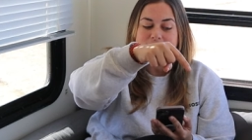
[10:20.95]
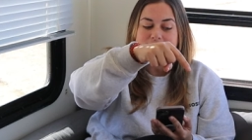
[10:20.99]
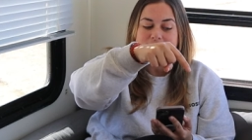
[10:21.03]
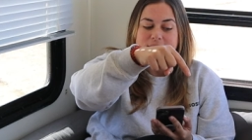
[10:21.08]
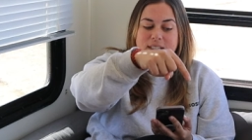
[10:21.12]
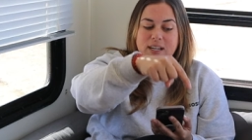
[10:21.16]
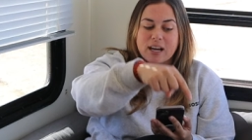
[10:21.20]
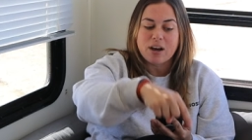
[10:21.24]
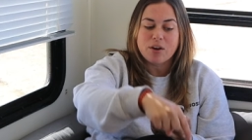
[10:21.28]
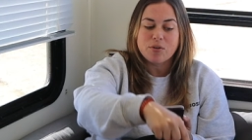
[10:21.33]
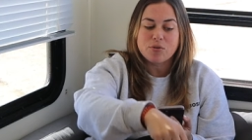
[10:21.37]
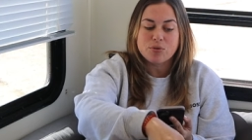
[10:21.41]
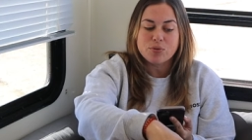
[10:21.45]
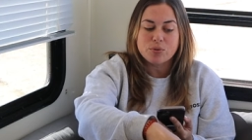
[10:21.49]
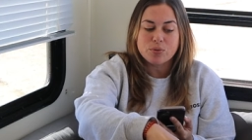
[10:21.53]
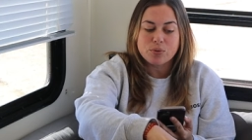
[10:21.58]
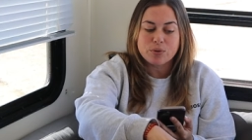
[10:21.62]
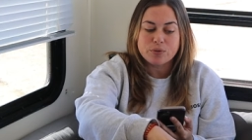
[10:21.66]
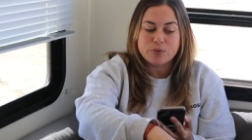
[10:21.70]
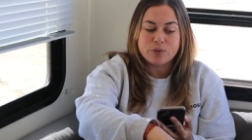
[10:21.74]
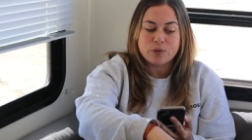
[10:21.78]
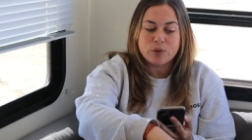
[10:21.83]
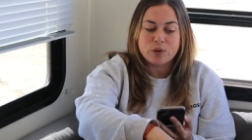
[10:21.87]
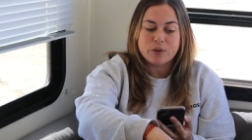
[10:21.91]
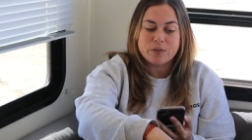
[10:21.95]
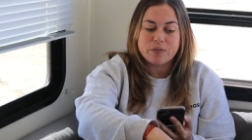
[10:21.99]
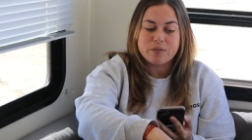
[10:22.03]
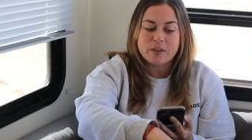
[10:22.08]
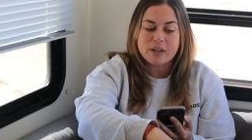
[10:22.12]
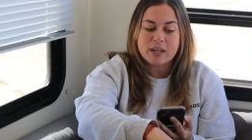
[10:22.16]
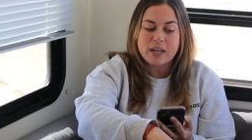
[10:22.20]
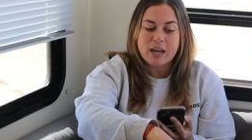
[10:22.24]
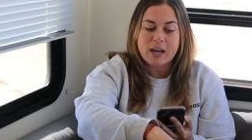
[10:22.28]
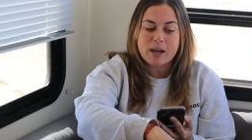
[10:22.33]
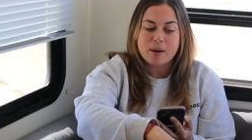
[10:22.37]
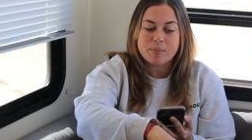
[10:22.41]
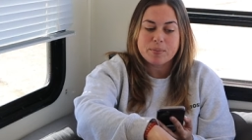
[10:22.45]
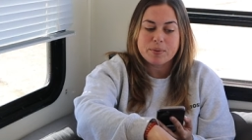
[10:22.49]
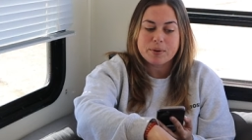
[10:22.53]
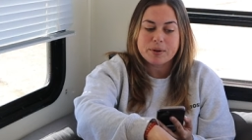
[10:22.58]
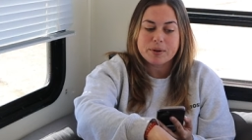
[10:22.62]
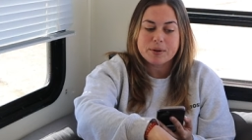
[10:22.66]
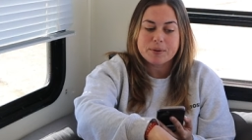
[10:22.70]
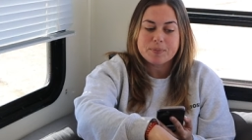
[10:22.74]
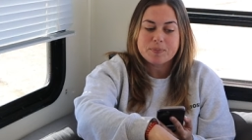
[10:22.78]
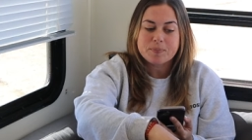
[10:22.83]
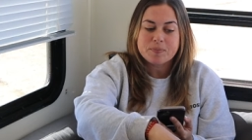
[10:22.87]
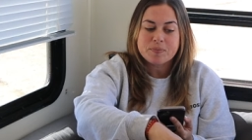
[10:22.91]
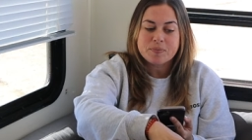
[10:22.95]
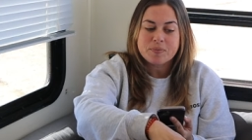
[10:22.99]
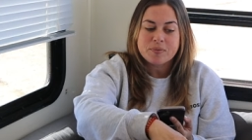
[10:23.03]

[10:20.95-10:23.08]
down through the floor of the camper,